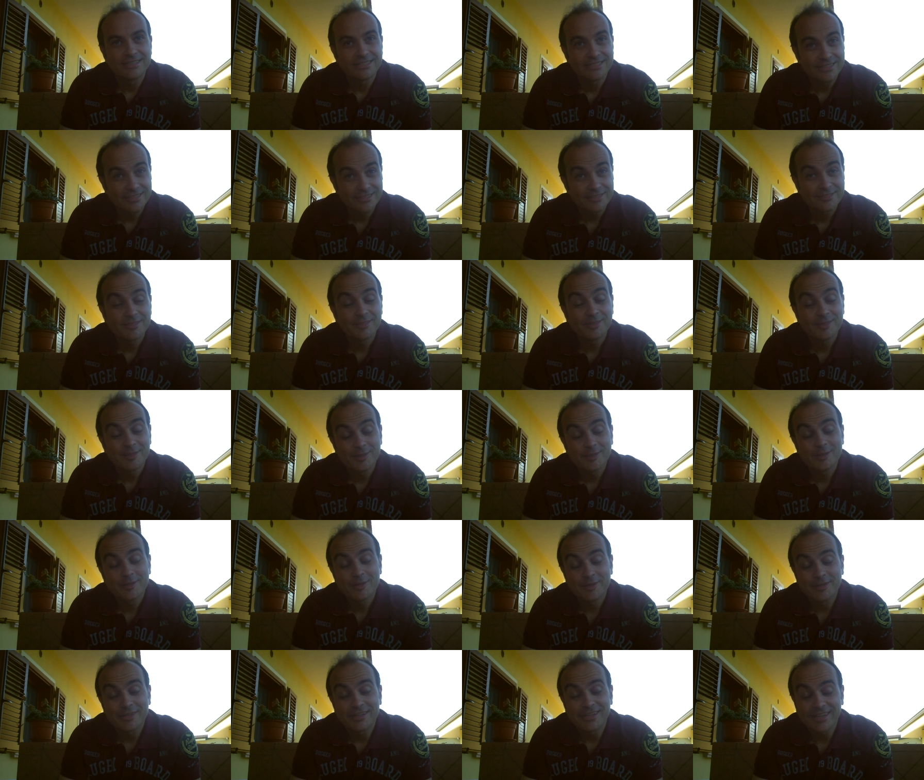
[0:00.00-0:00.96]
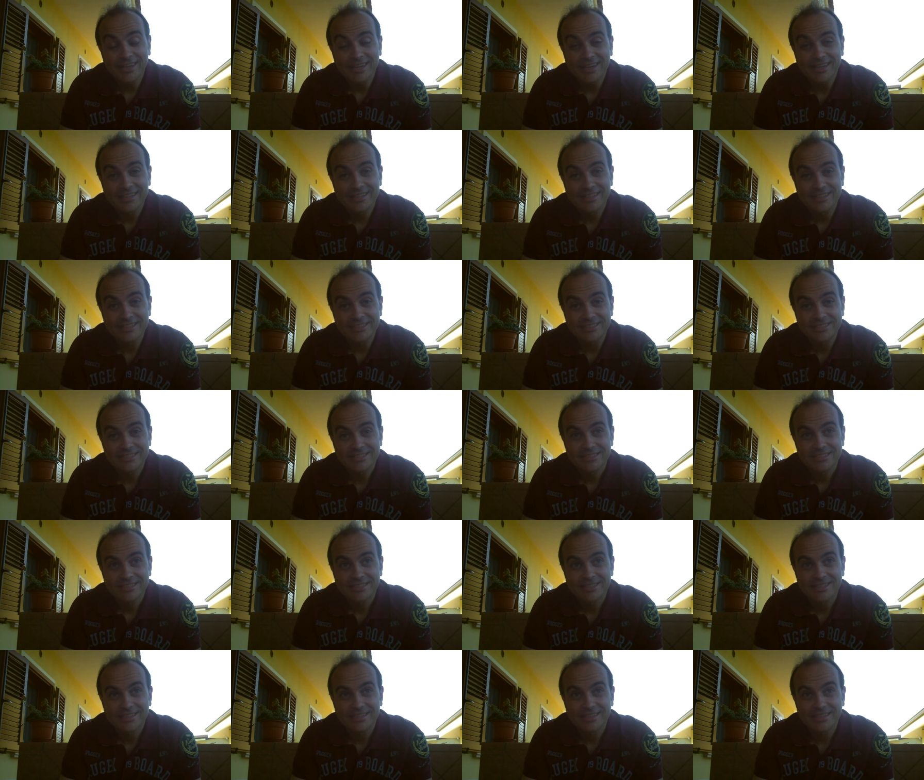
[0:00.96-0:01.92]
I started learning
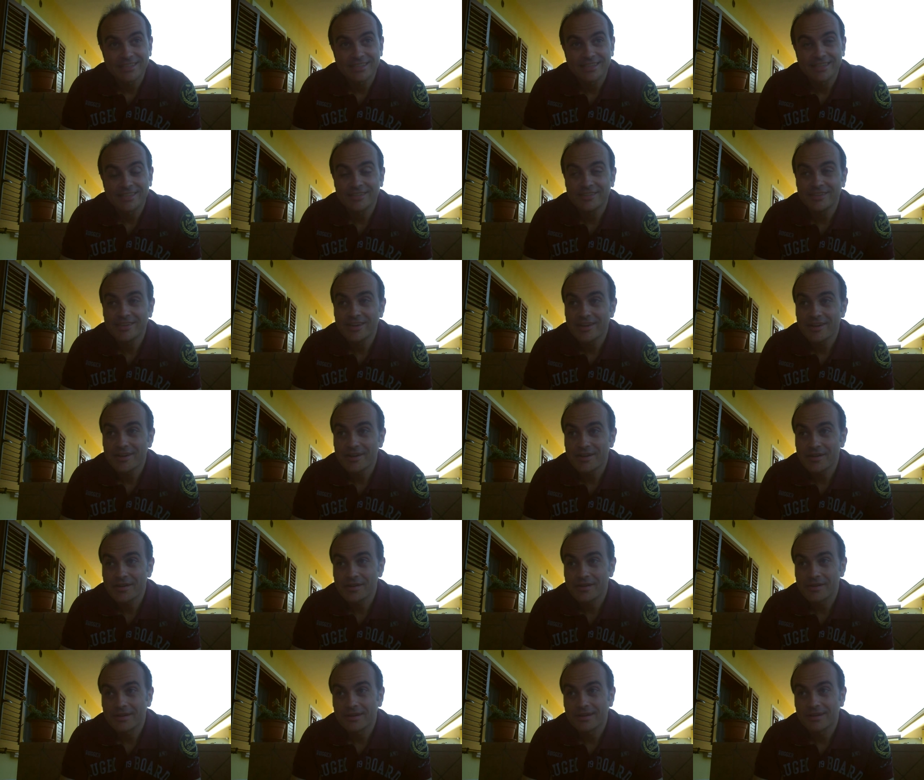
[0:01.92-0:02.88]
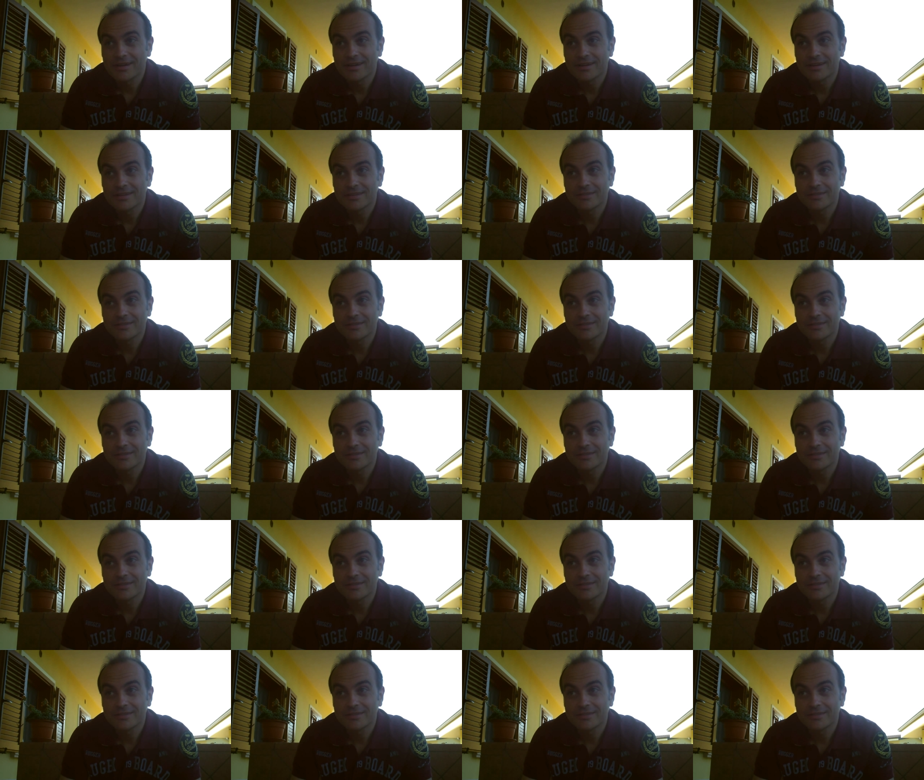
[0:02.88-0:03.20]
English in year